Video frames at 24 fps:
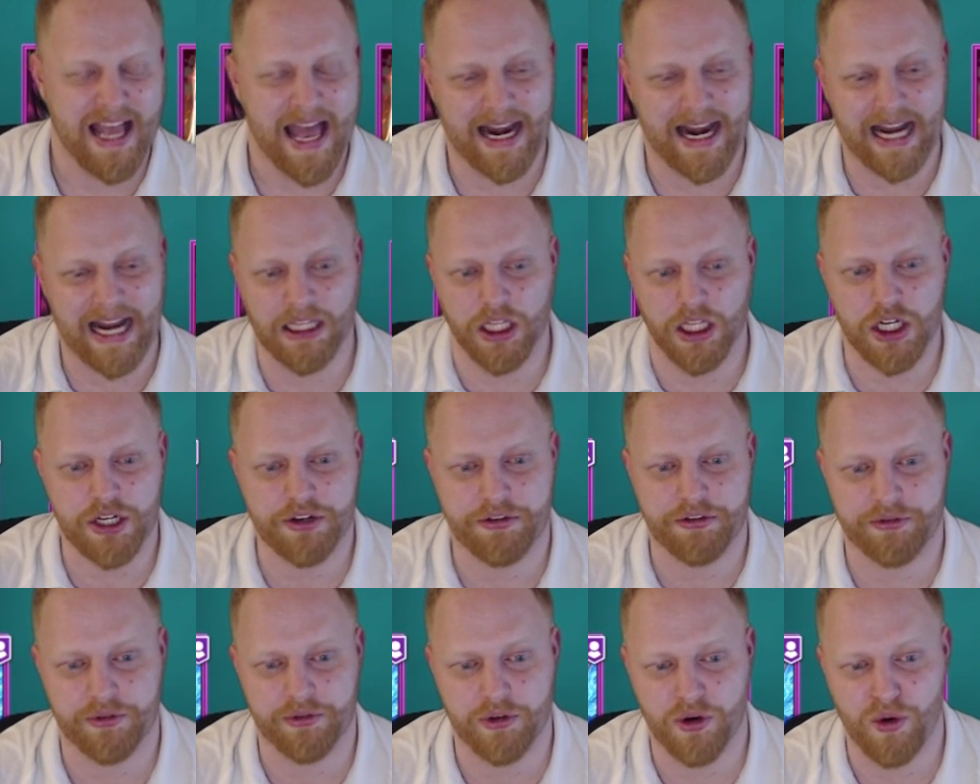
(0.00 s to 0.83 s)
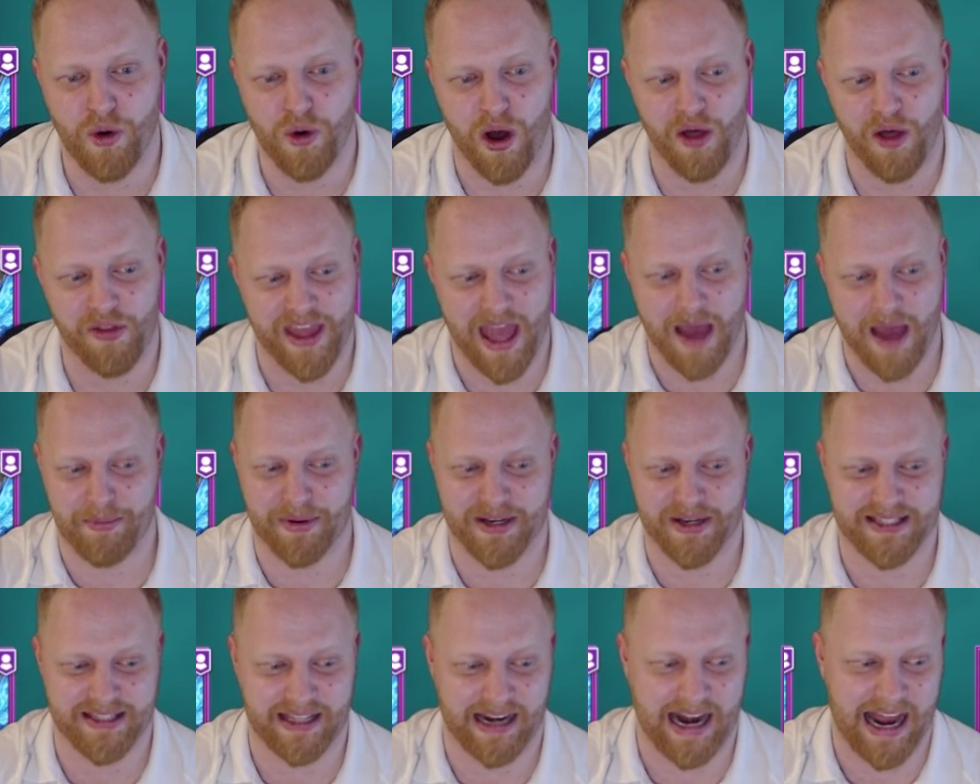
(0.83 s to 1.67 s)
And I looked through all the
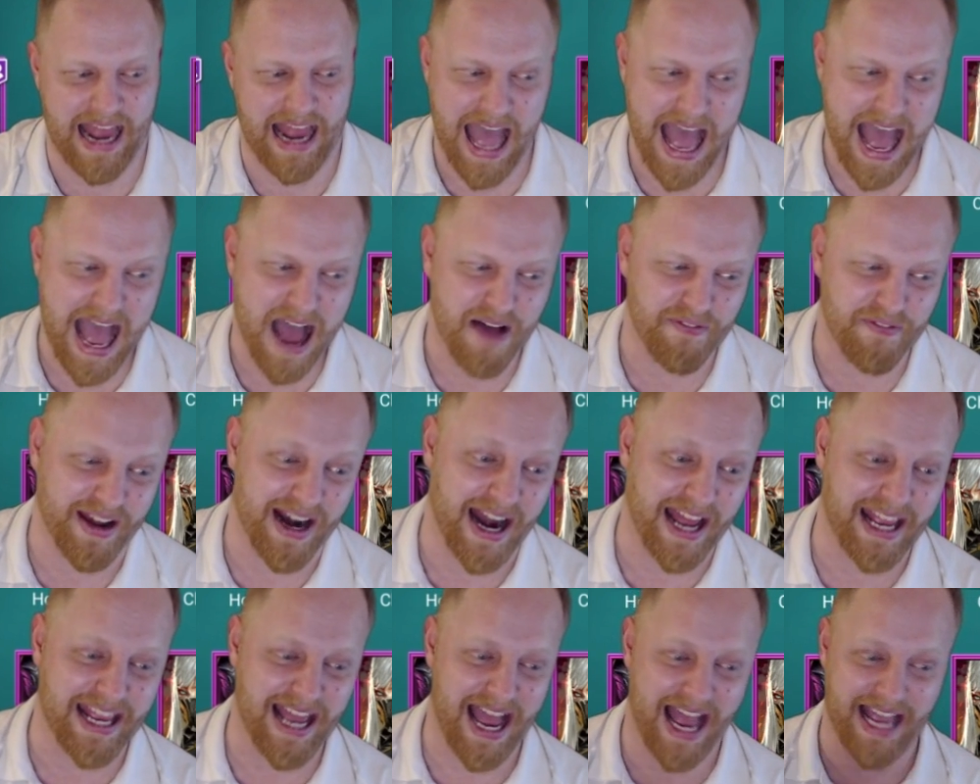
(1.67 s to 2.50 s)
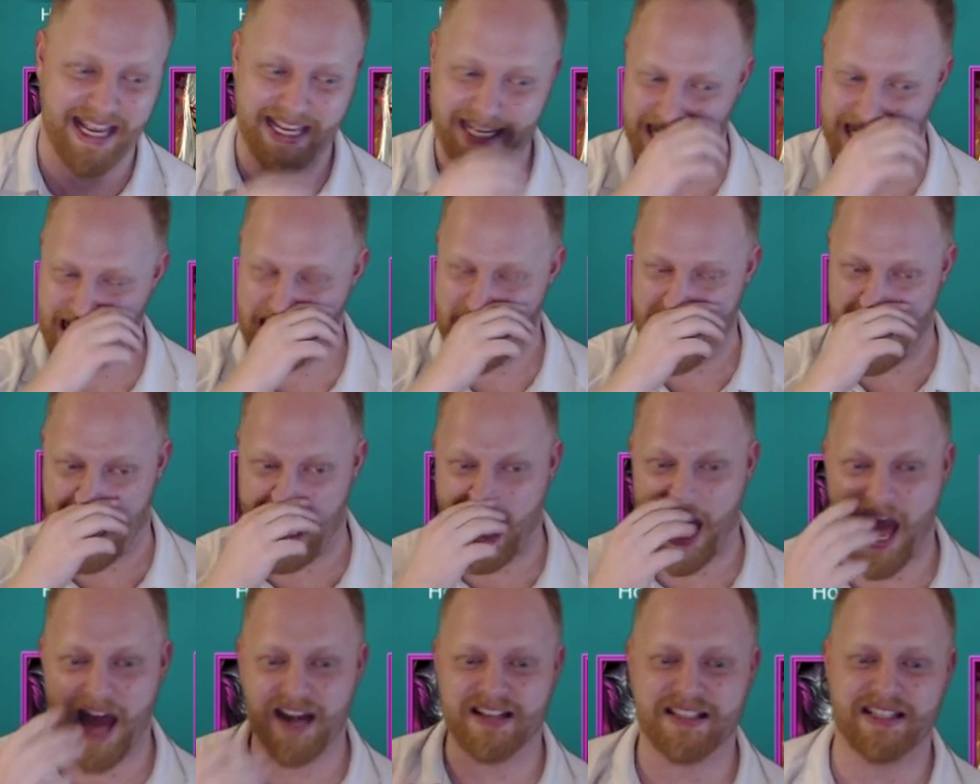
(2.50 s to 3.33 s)
epics that I have, and I
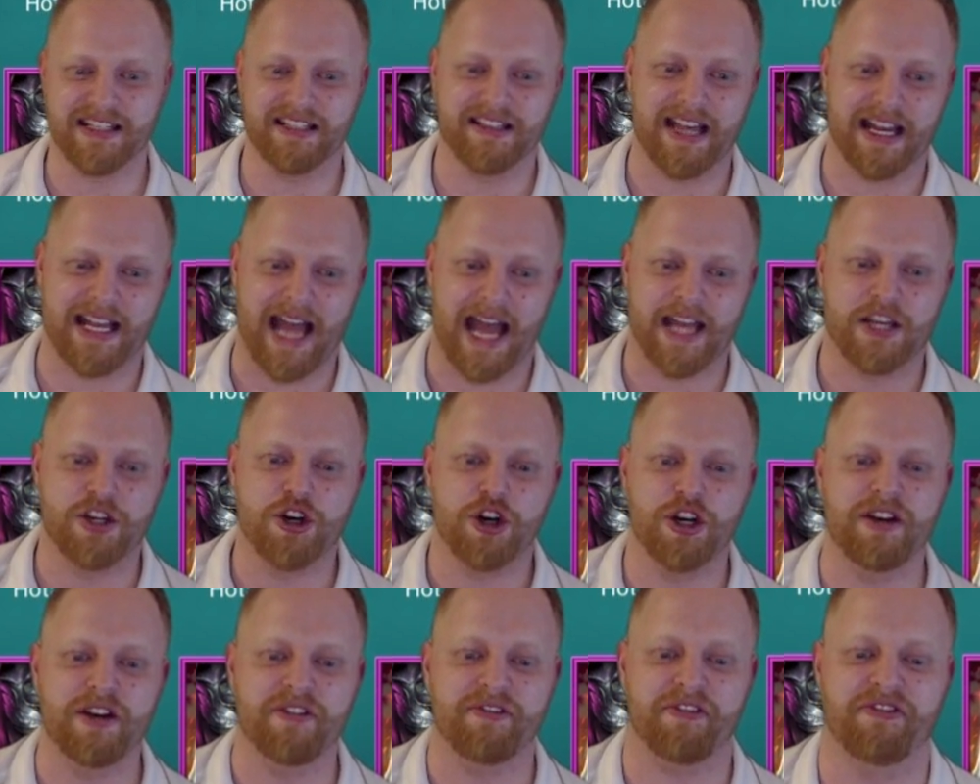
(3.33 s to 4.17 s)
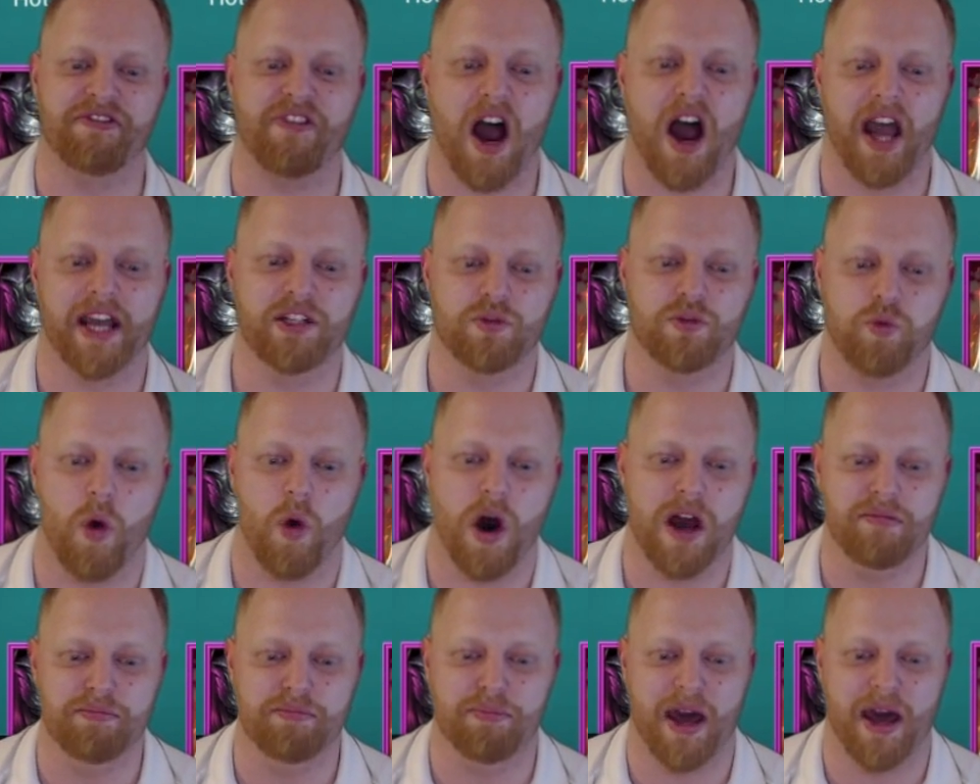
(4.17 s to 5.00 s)
honestly, like, I couldn't find
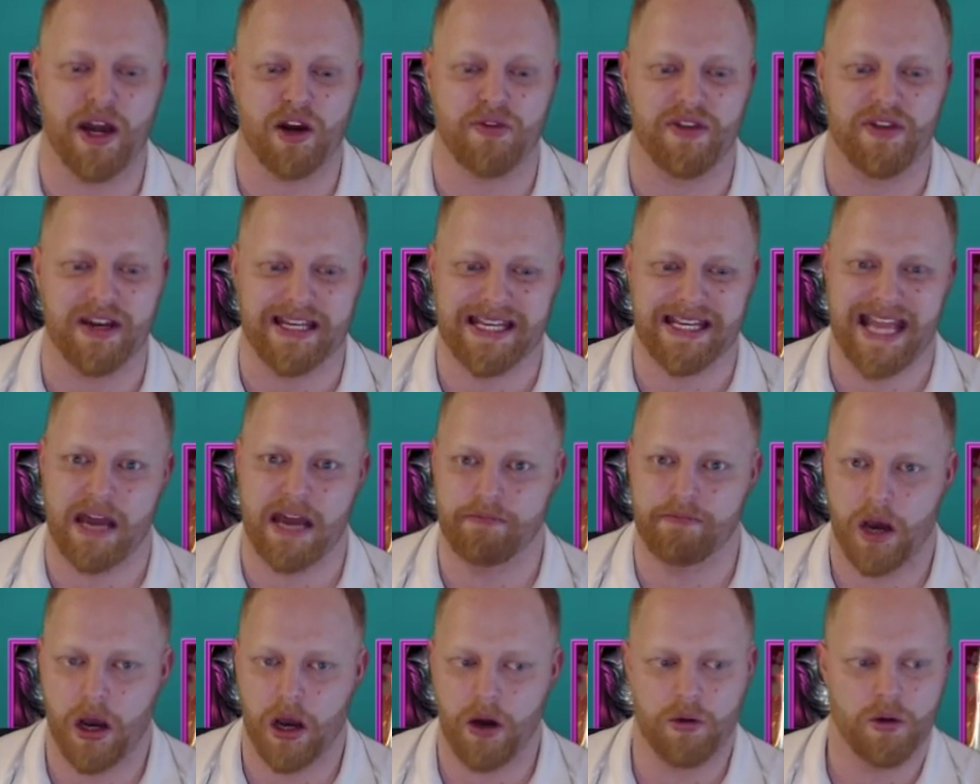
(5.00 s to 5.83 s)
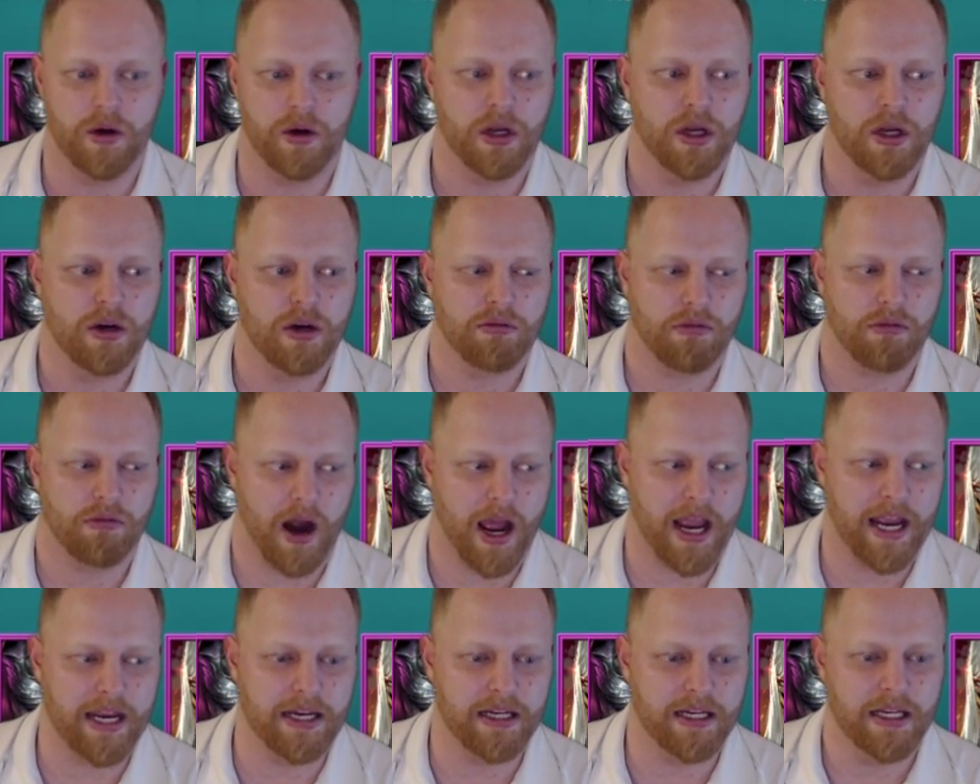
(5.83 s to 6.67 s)
one better than Genbo,
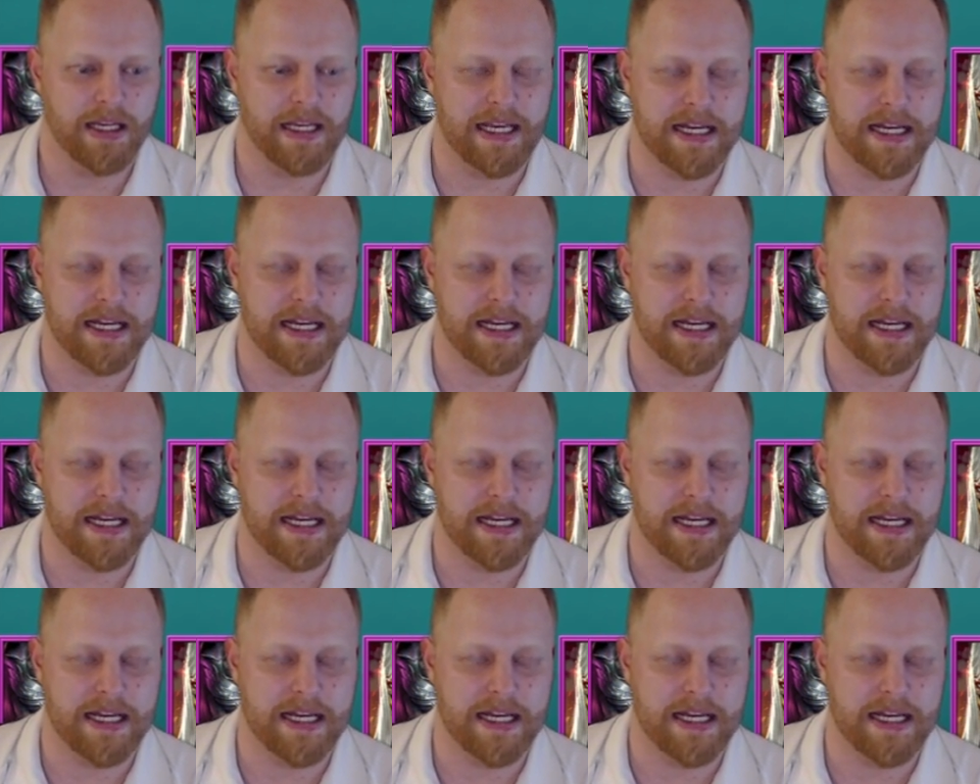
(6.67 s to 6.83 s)
right?